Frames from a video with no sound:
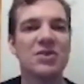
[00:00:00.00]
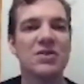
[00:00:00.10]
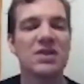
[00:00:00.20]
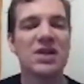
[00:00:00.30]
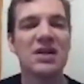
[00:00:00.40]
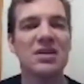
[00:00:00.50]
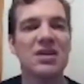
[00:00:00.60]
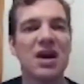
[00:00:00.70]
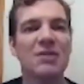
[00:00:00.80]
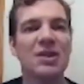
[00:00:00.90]
to retain
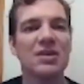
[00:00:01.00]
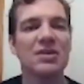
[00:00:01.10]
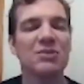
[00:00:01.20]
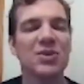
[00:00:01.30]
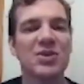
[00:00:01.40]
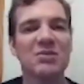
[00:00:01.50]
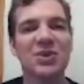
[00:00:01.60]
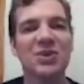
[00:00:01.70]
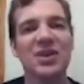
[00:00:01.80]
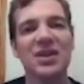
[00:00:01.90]
atomic
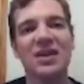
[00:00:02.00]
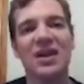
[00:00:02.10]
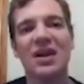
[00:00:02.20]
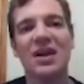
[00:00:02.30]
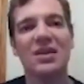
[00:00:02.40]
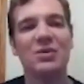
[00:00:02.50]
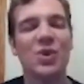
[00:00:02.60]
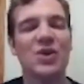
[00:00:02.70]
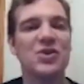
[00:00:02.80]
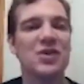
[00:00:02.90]
composability in
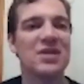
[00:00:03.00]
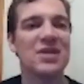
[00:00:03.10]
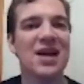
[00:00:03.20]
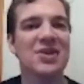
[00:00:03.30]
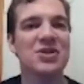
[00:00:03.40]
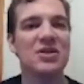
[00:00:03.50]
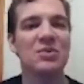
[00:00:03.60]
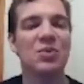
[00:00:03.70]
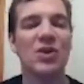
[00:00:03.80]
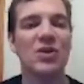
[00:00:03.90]
one
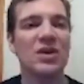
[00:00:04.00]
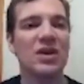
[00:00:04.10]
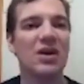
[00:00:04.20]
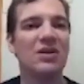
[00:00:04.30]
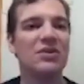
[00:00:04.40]
transaction where you can call